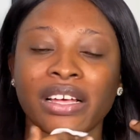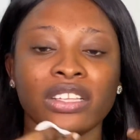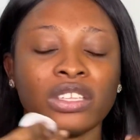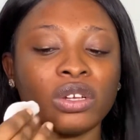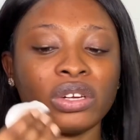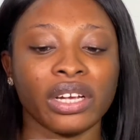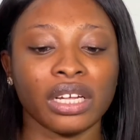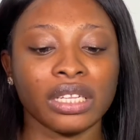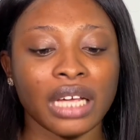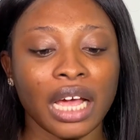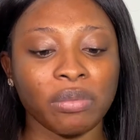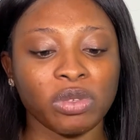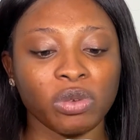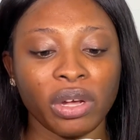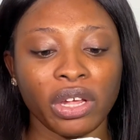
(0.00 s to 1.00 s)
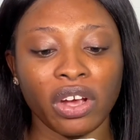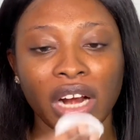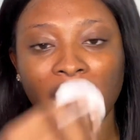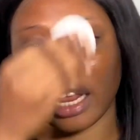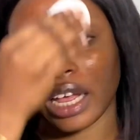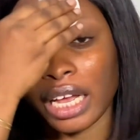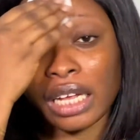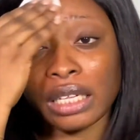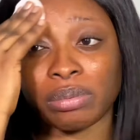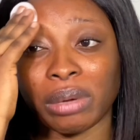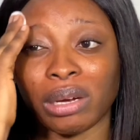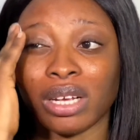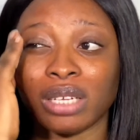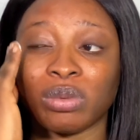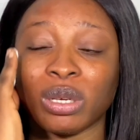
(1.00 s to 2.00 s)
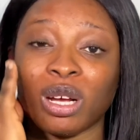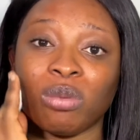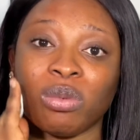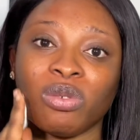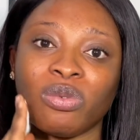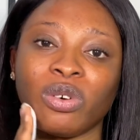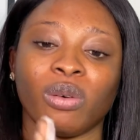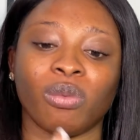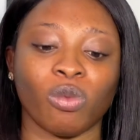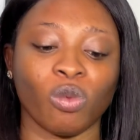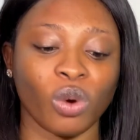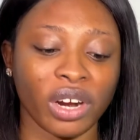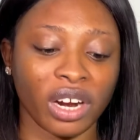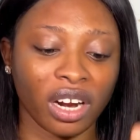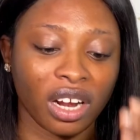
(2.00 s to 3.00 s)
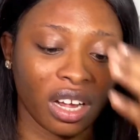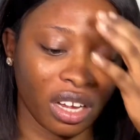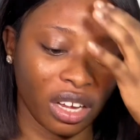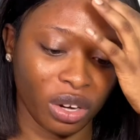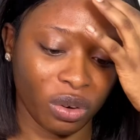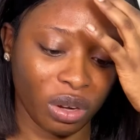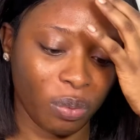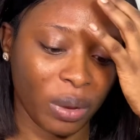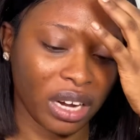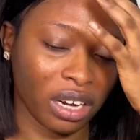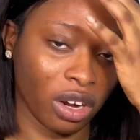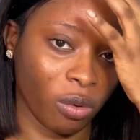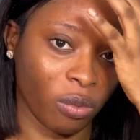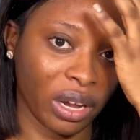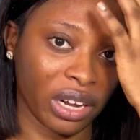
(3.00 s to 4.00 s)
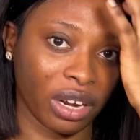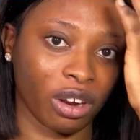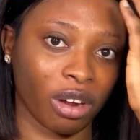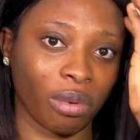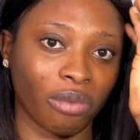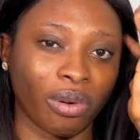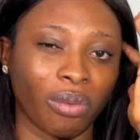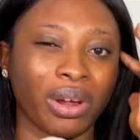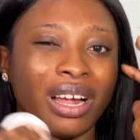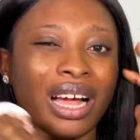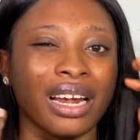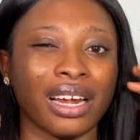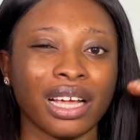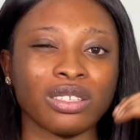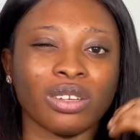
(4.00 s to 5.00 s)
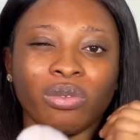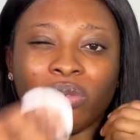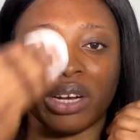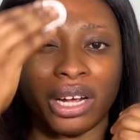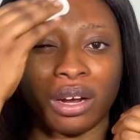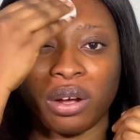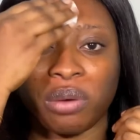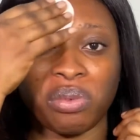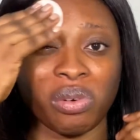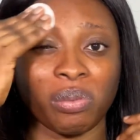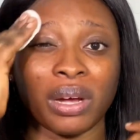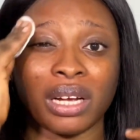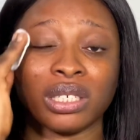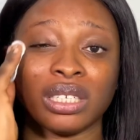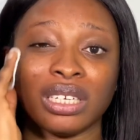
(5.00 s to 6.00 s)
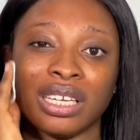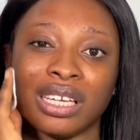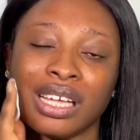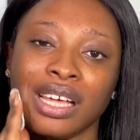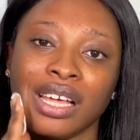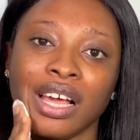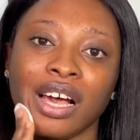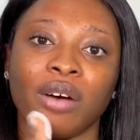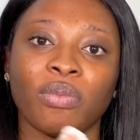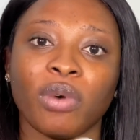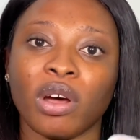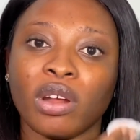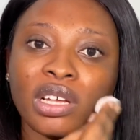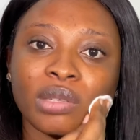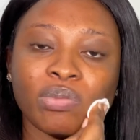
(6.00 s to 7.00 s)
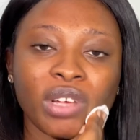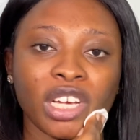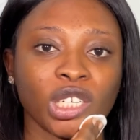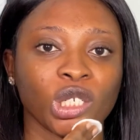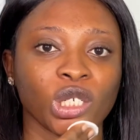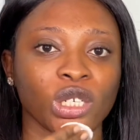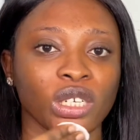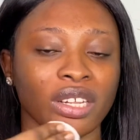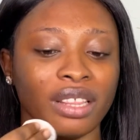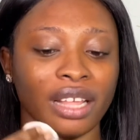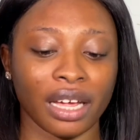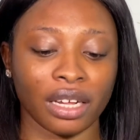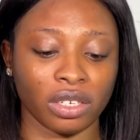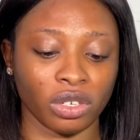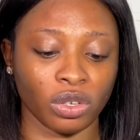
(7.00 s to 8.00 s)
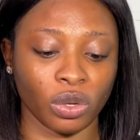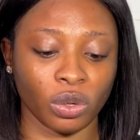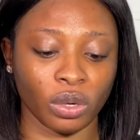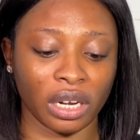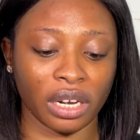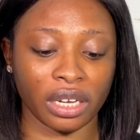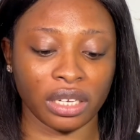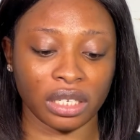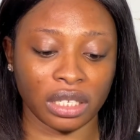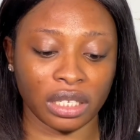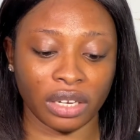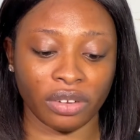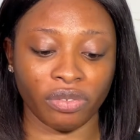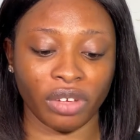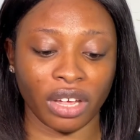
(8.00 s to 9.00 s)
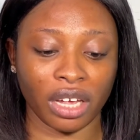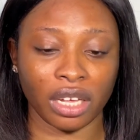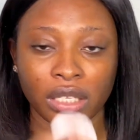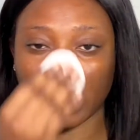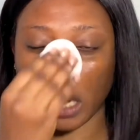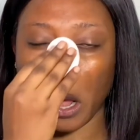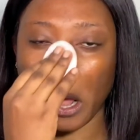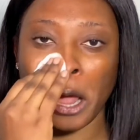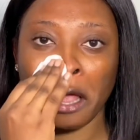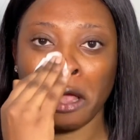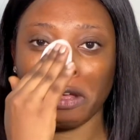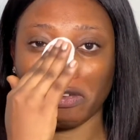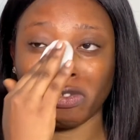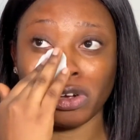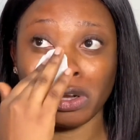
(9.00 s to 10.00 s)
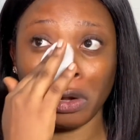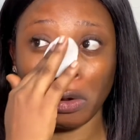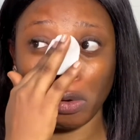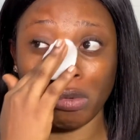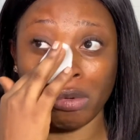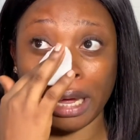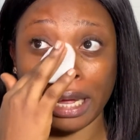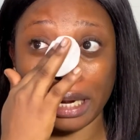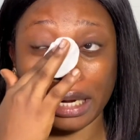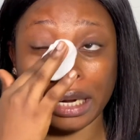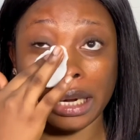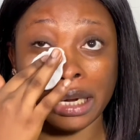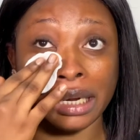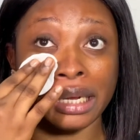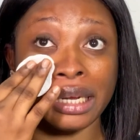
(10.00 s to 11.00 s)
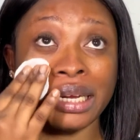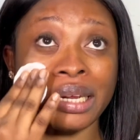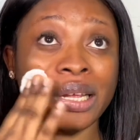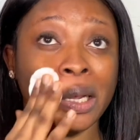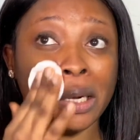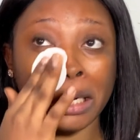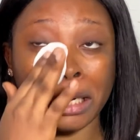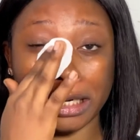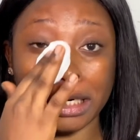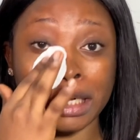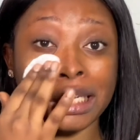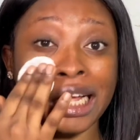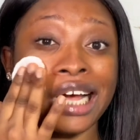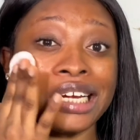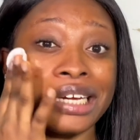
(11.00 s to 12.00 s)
So there are times when your clients might just be coming from work, you know, depending on where they're coming from, regardless of where they're coming from actually, always make sure that you cleanse their face. Even when they just had